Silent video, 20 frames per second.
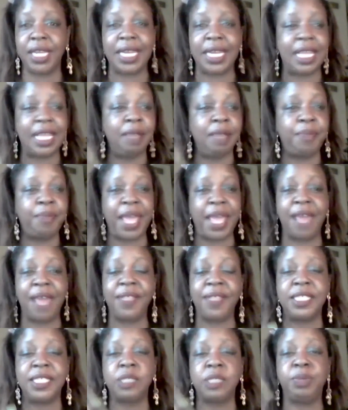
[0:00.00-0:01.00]
an
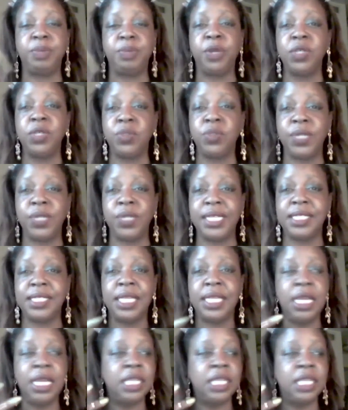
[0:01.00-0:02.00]
empath, a spiritualist,